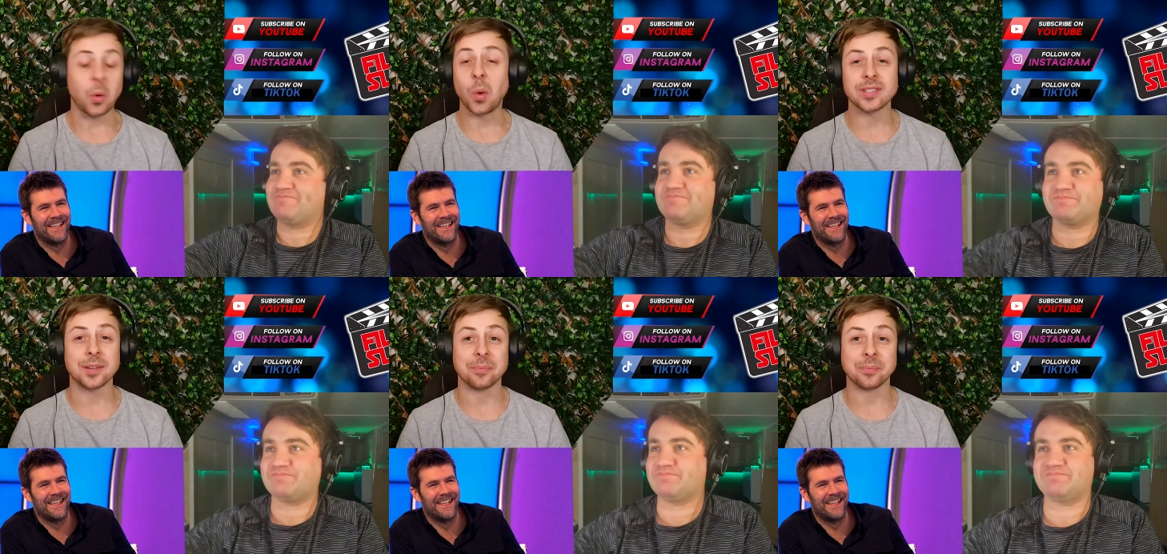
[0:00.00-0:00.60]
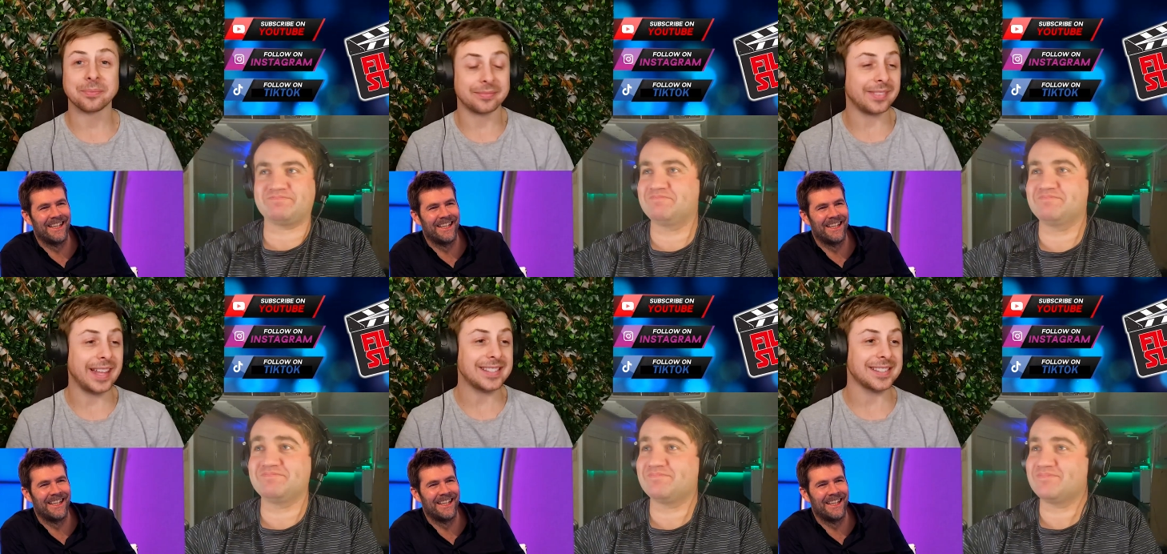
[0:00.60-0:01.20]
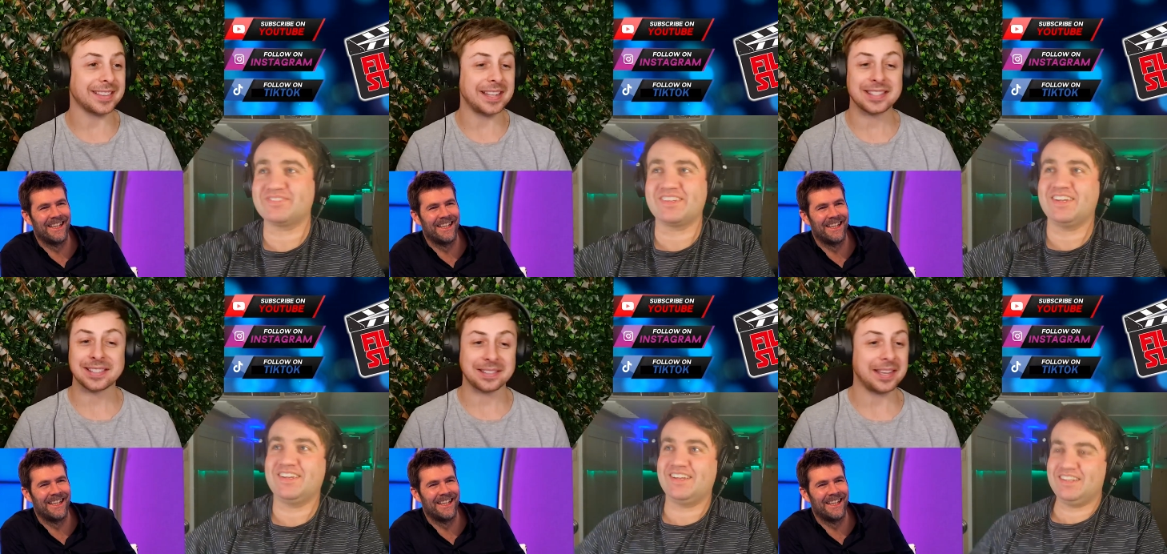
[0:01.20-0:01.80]
Speaker 1: Awesome.
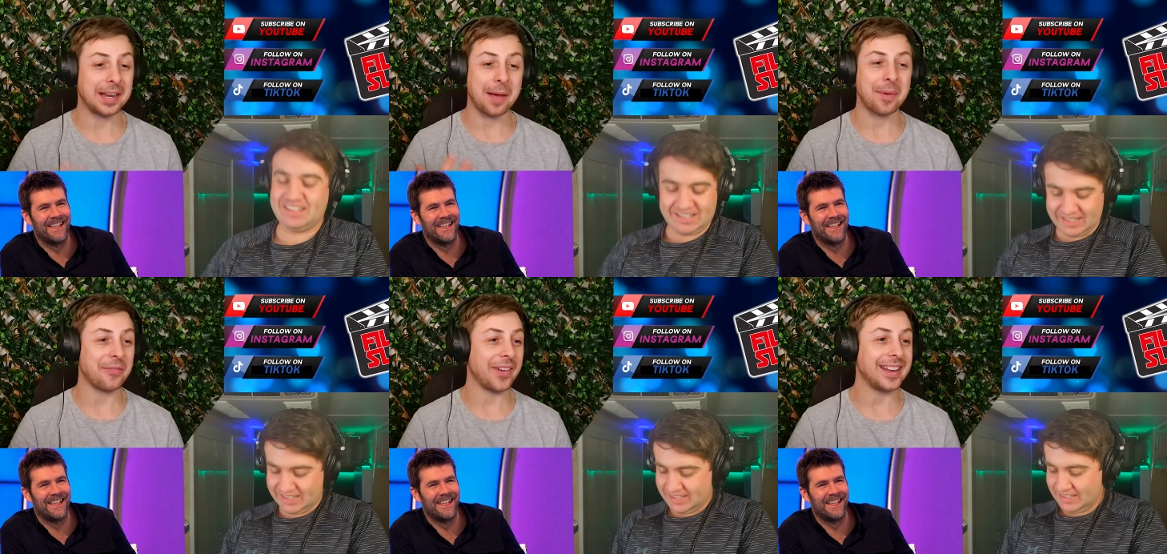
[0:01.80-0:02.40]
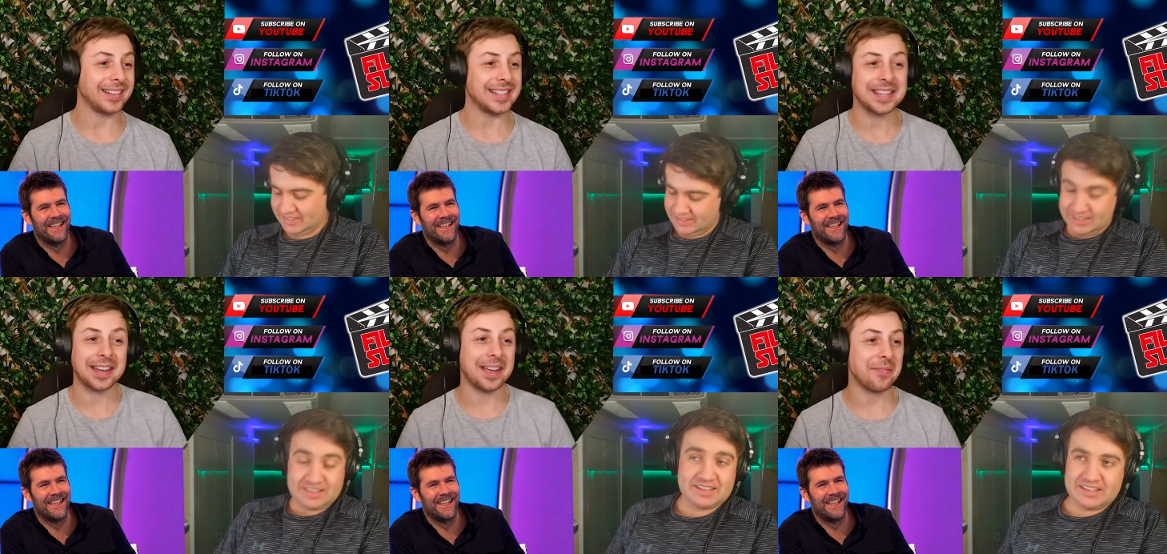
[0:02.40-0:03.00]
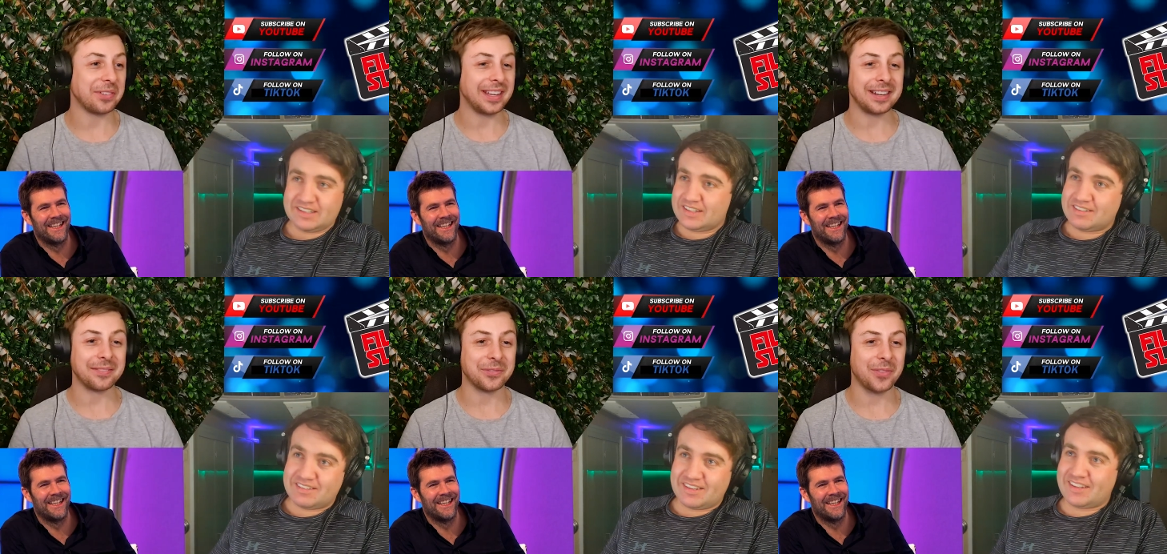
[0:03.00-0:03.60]
Let's kick up our feet, let's get comfy
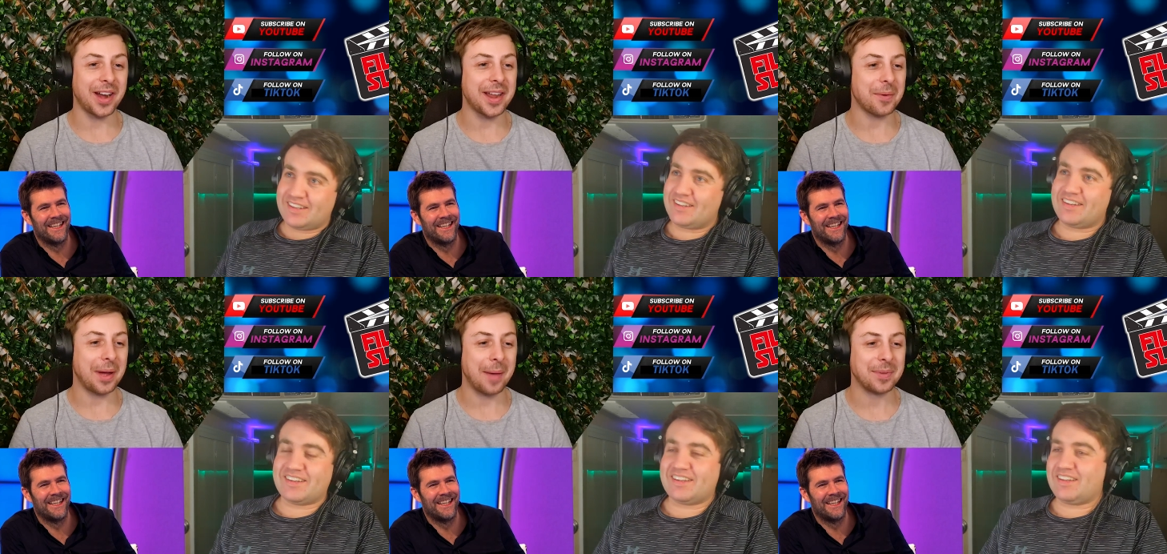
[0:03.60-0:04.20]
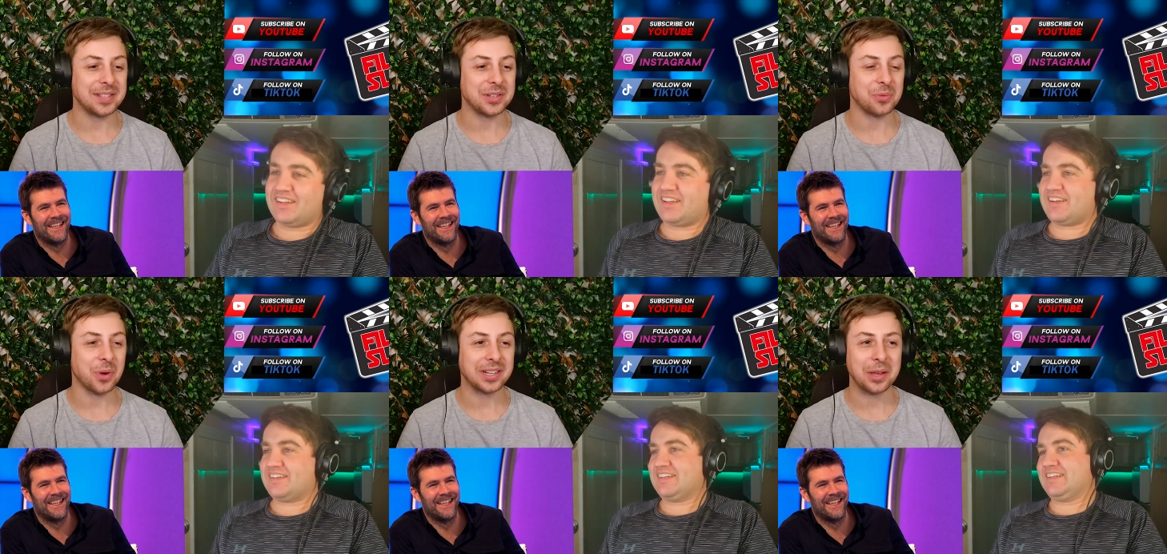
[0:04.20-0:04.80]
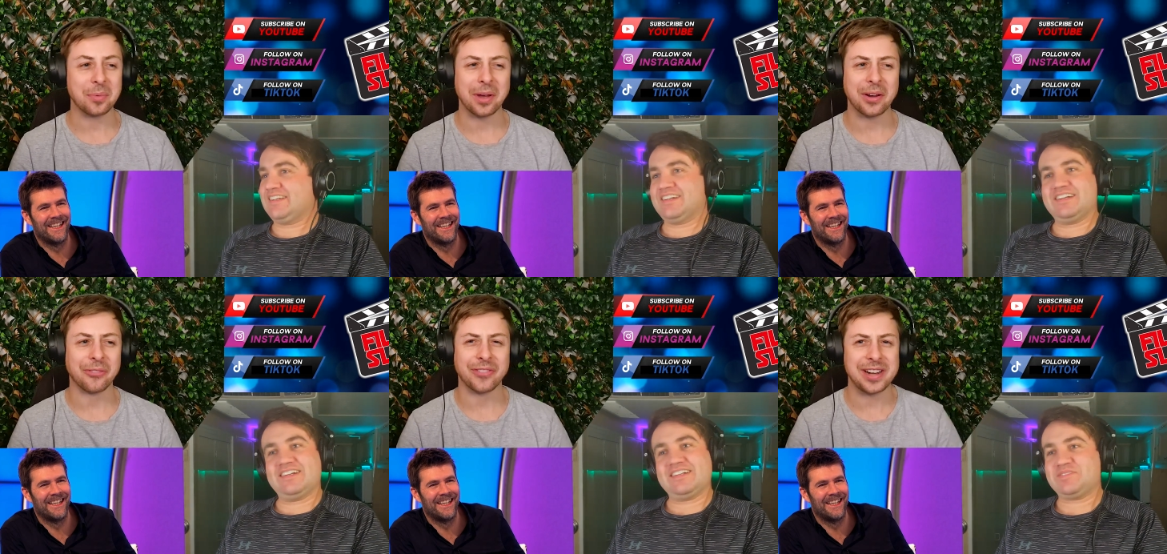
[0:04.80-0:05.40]
and find out what happens to Rhod Gilbert
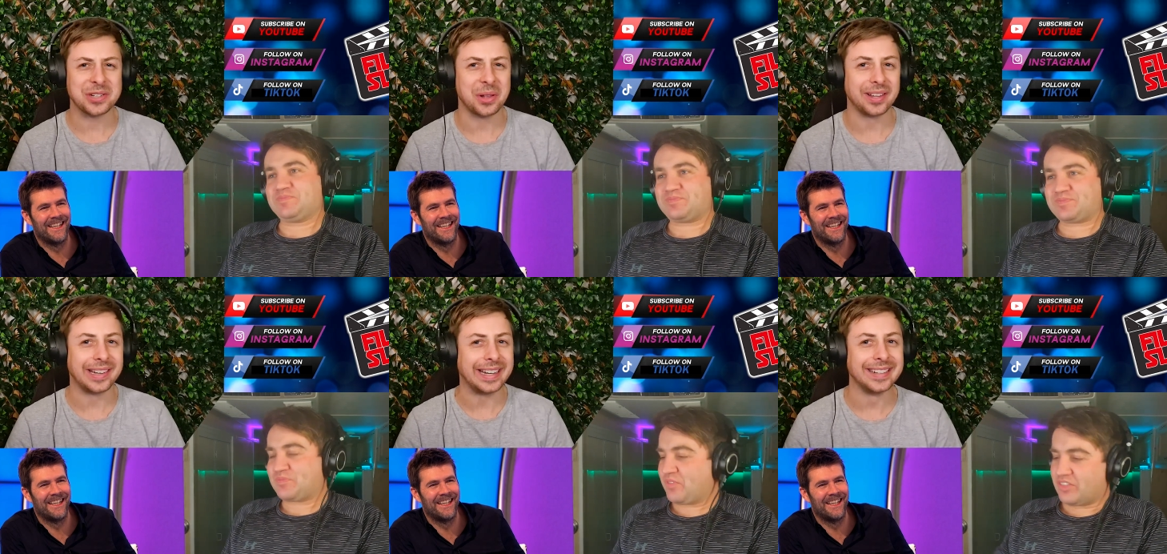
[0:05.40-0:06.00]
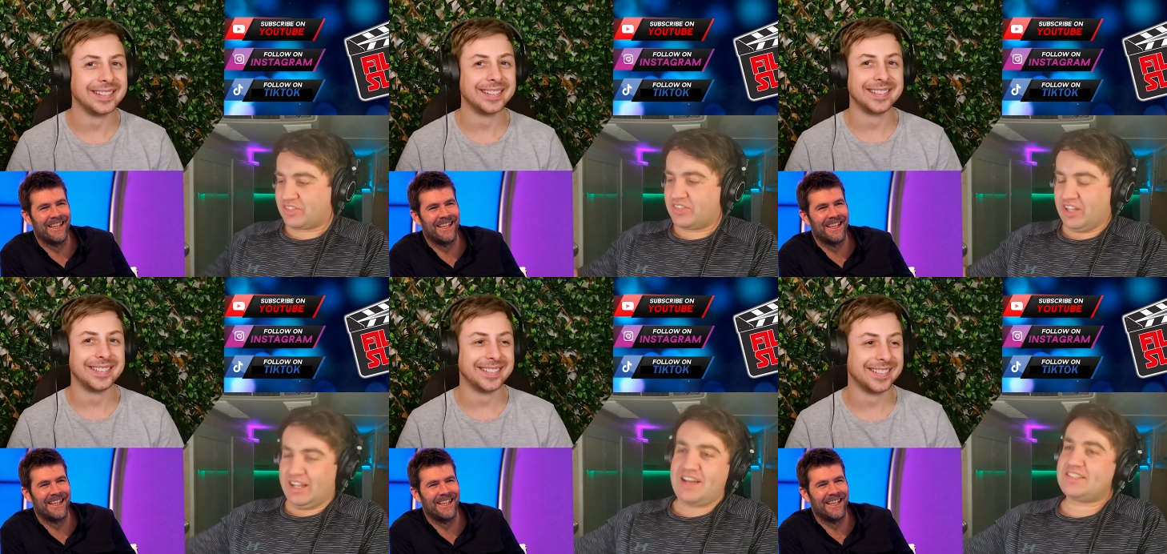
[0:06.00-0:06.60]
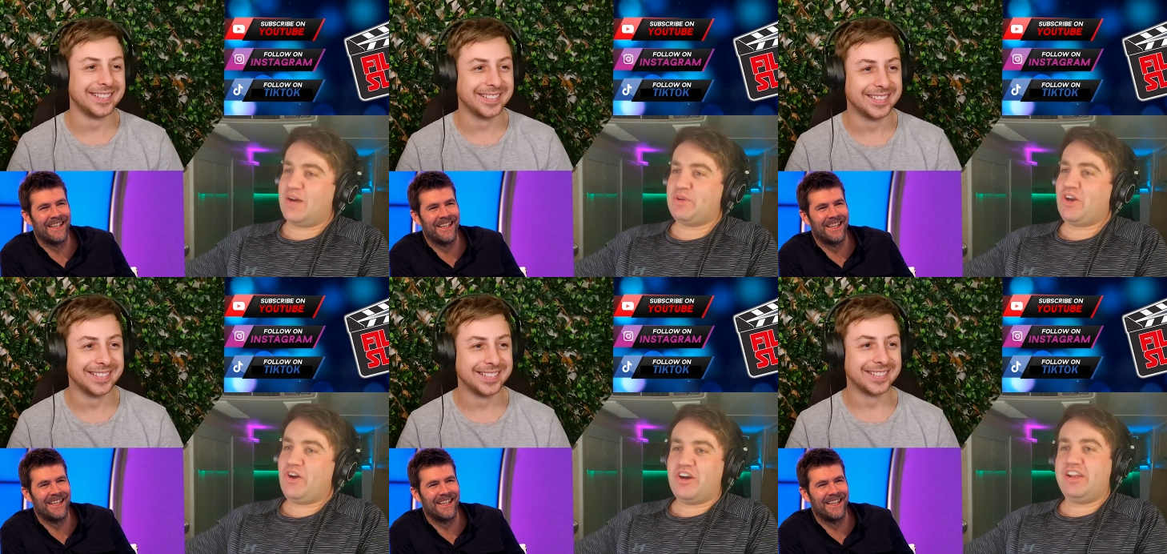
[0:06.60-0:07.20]
on a French holiday. The last time
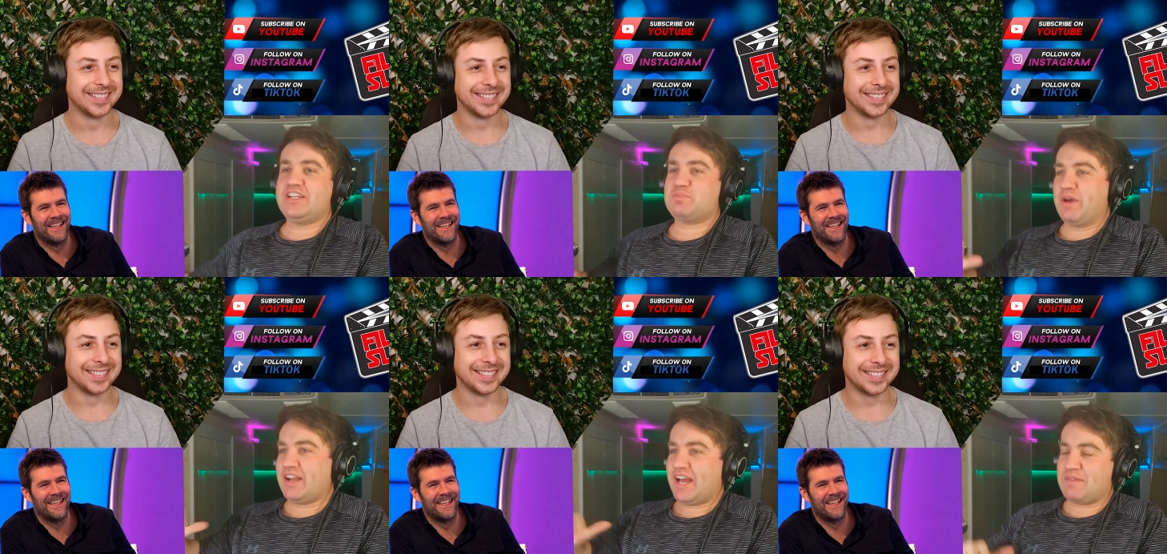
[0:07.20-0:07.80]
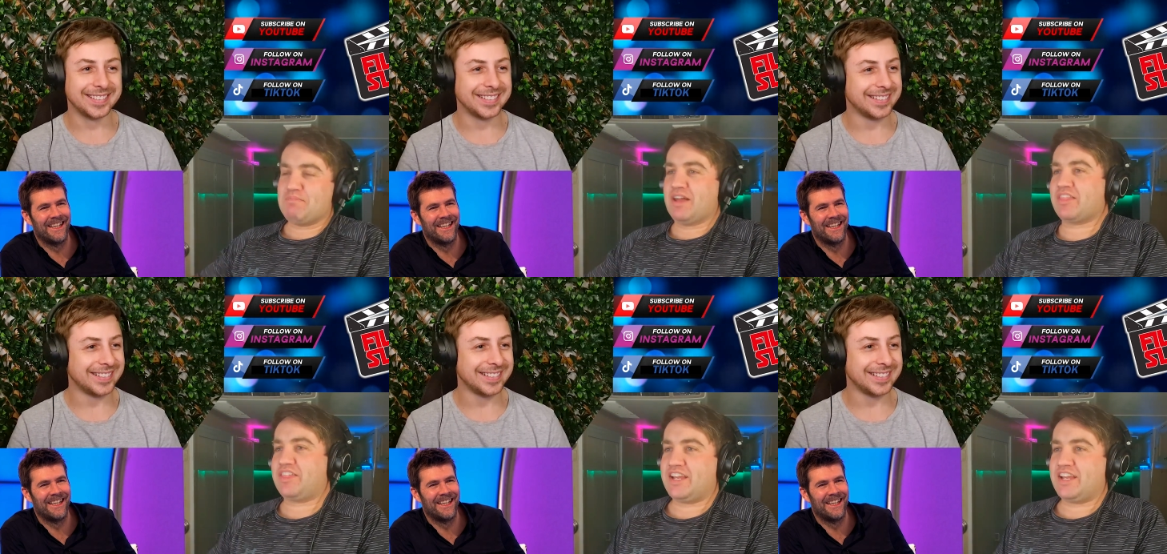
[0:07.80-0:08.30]
we heard, he spent a month